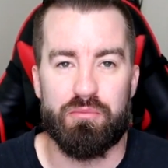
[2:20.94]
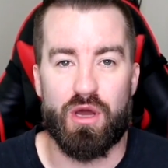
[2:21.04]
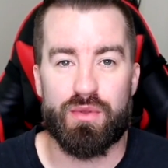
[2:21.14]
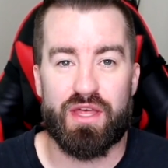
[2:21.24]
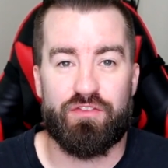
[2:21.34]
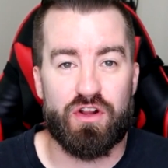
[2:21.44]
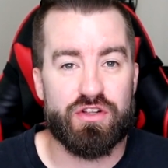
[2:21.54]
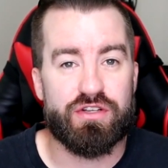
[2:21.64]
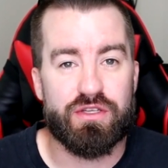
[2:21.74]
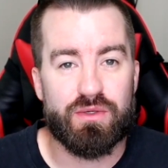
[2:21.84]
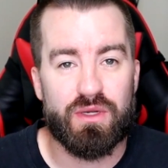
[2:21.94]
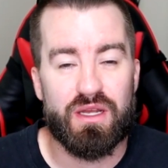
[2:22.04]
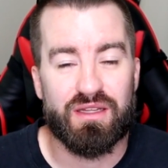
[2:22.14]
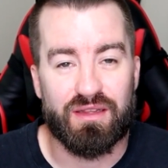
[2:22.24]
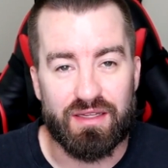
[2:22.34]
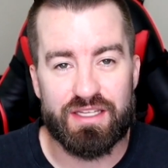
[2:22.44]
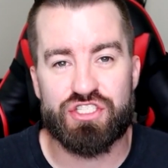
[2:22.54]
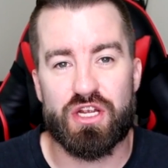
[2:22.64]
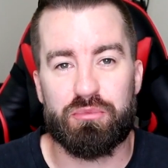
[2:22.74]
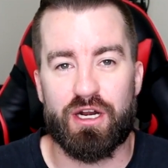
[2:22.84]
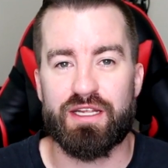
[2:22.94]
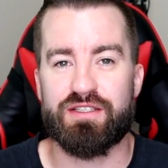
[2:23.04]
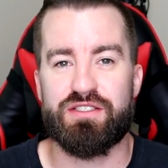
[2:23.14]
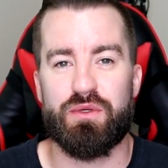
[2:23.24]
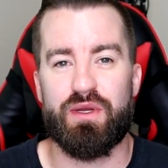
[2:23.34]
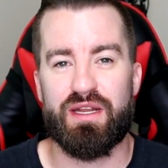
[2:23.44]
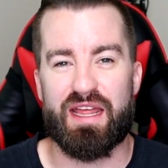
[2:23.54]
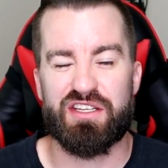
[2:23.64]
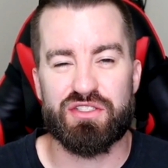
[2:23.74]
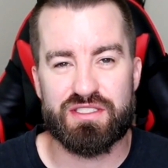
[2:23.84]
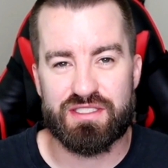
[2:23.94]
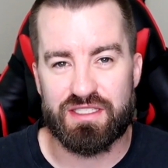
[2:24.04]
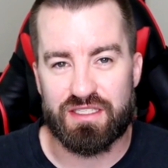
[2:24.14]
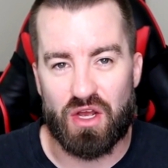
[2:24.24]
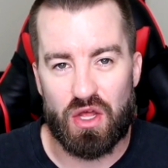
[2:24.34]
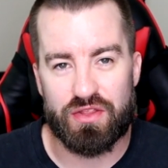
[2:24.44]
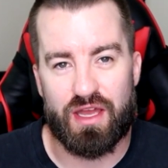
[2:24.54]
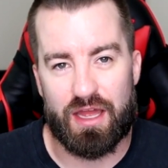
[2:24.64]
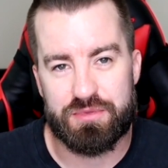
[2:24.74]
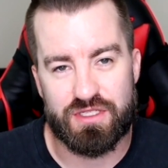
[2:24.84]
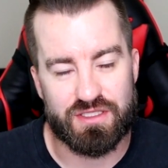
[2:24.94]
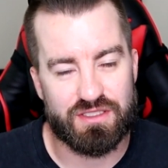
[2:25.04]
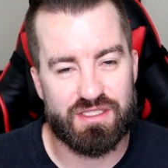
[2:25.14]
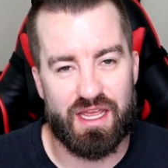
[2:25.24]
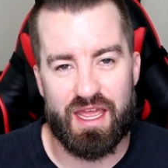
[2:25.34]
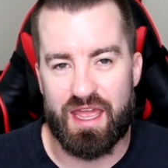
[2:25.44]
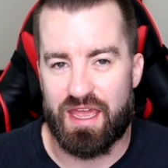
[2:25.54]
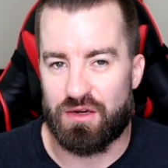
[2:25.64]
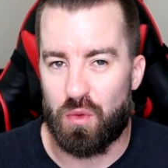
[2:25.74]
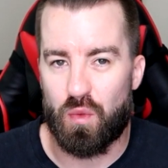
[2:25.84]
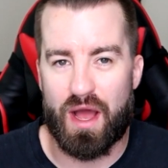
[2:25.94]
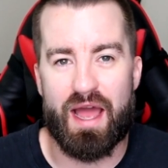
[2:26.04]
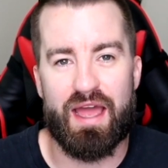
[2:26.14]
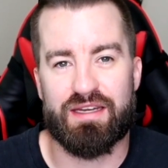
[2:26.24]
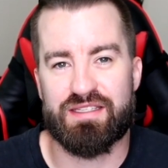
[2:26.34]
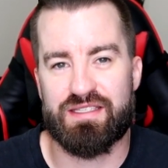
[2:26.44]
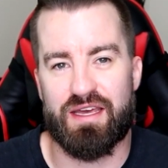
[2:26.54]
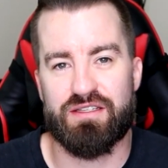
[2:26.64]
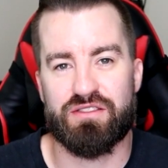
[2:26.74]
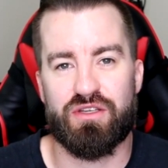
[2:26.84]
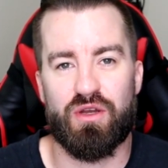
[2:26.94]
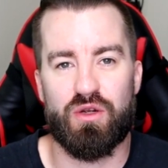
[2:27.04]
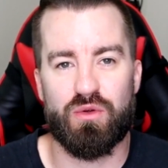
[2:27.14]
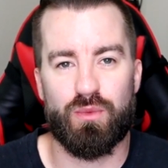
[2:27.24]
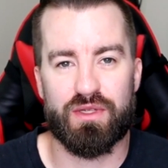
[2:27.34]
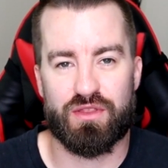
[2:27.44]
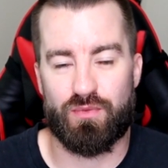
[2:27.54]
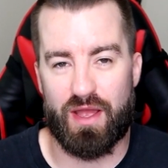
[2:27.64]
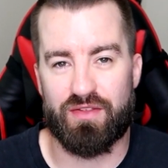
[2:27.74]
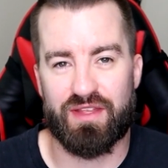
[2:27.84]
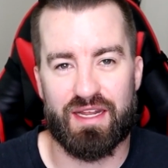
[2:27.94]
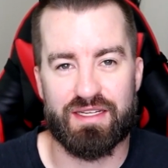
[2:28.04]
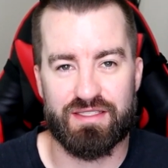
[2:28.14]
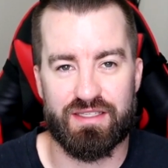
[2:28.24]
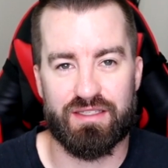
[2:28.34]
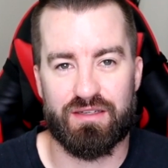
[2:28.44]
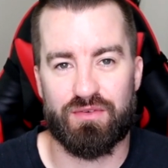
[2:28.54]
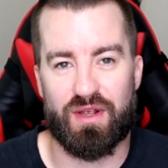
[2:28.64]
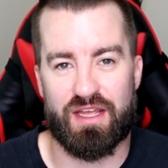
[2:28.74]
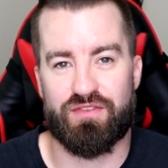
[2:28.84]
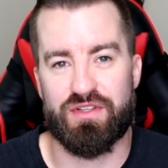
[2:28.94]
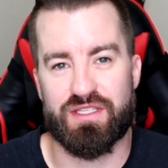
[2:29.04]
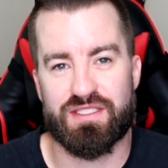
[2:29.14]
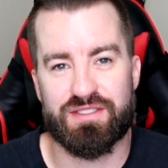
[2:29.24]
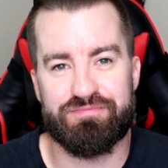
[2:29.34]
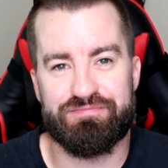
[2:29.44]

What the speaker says: but without further ado, let's jump right into it and you'll see all the options and why I decided to go with the route that I did right after this.